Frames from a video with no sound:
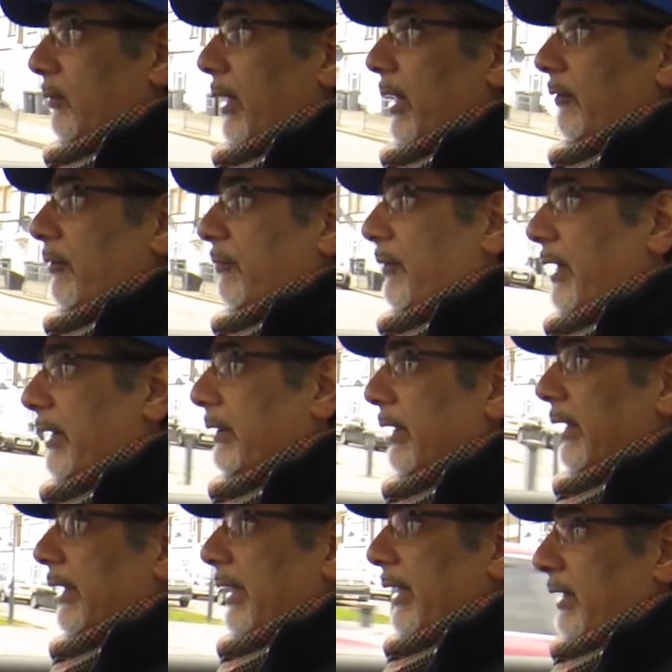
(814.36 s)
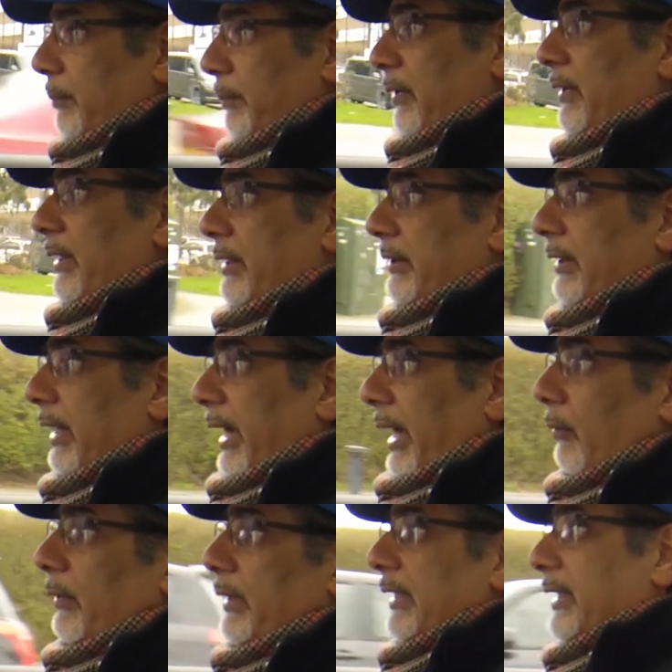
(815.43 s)
quite a refined experience.
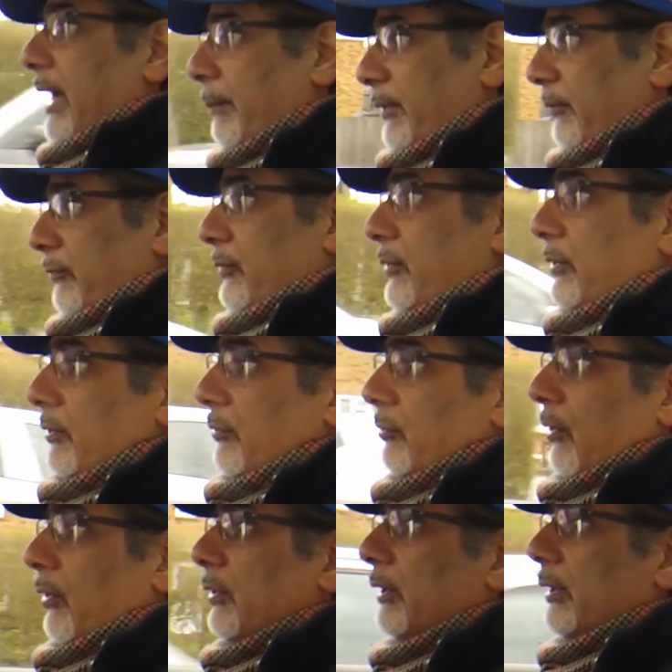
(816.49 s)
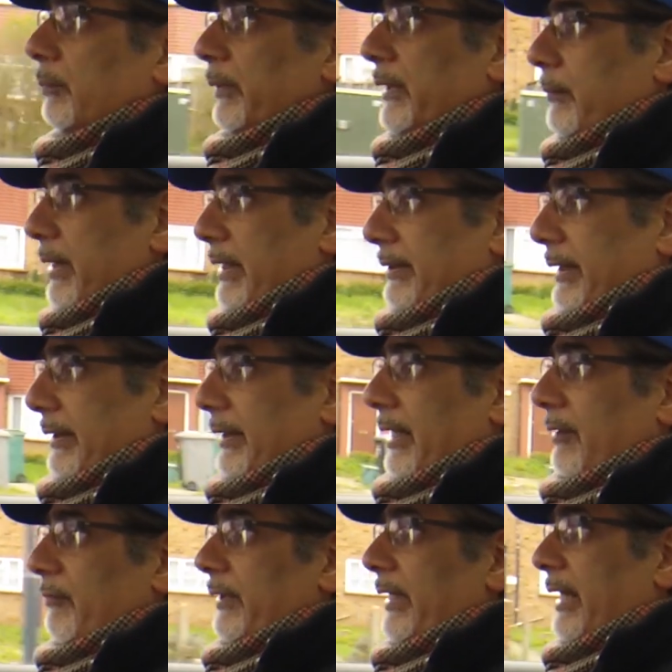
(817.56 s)
And with the adaptive cruise control, you could pretty much set
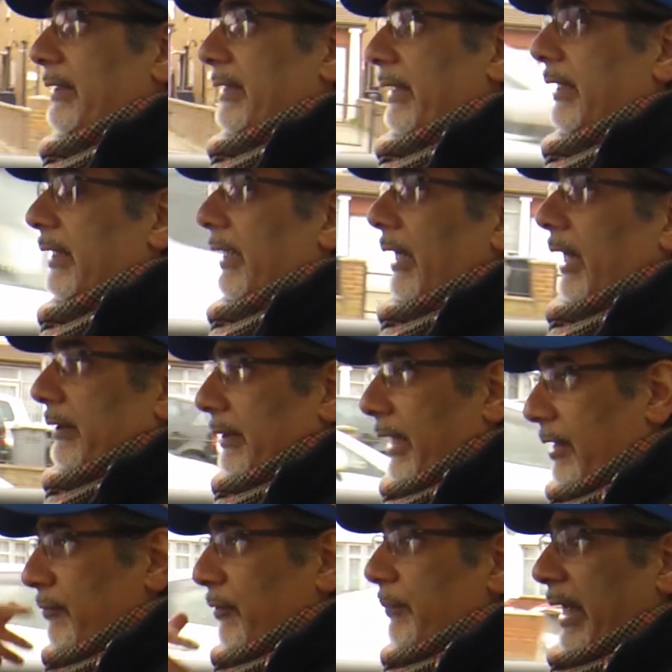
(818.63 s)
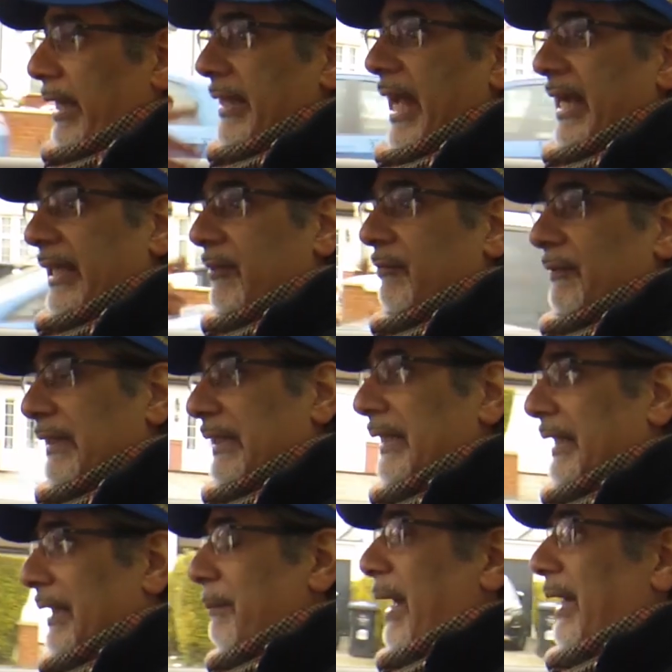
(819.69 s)
it and forget it, aside from that nagging
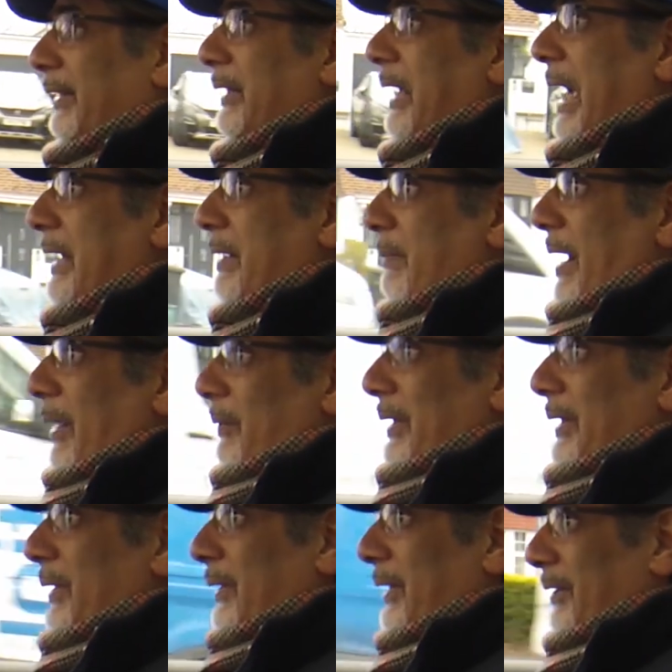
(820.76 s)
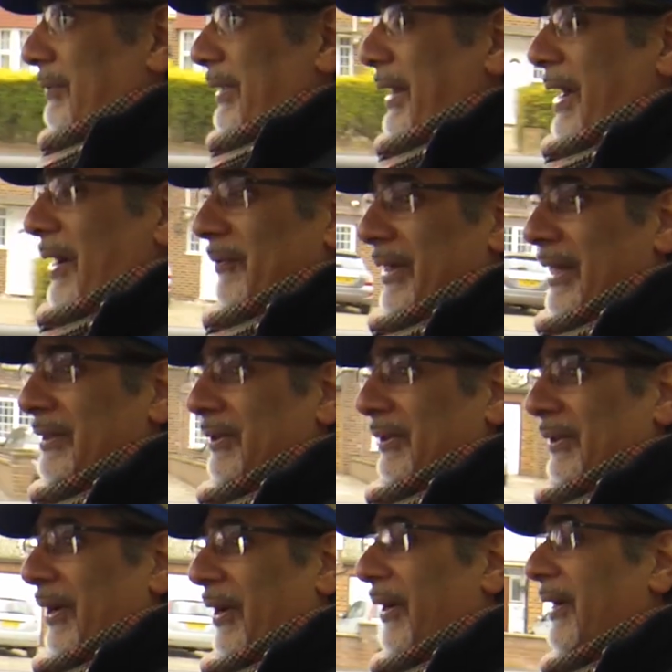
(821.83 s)
feeling in the back of your head about whether you're going to run out of range
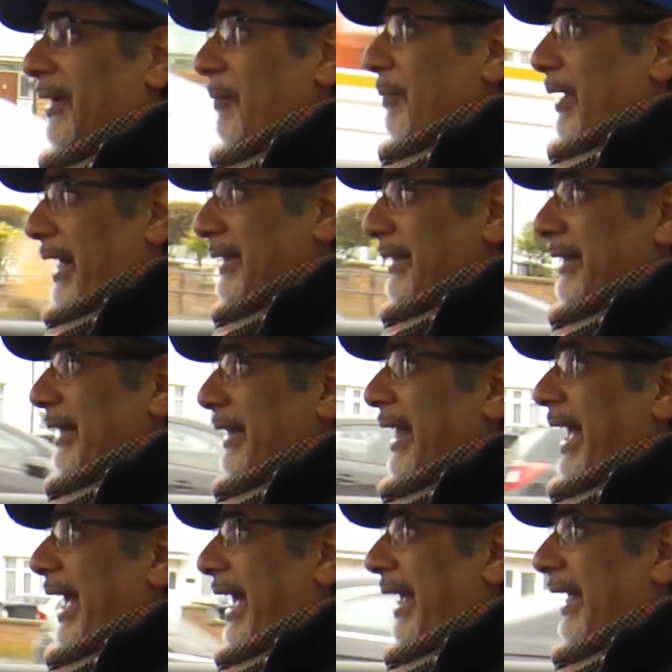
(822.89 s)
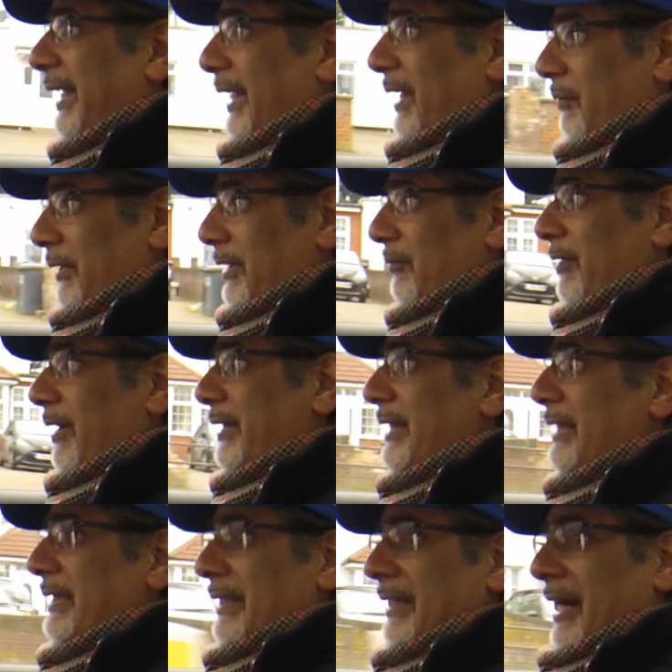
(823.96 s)
or not. But other than that, it was a very
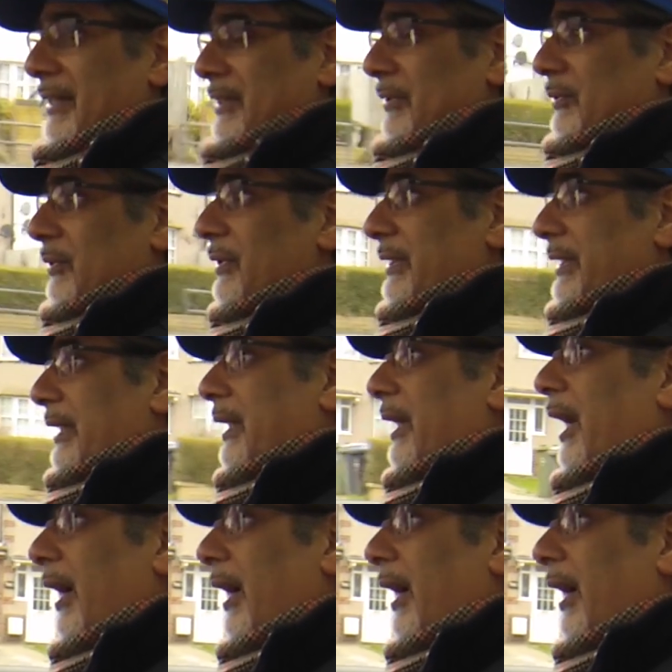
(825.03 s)
easy car to cruise in.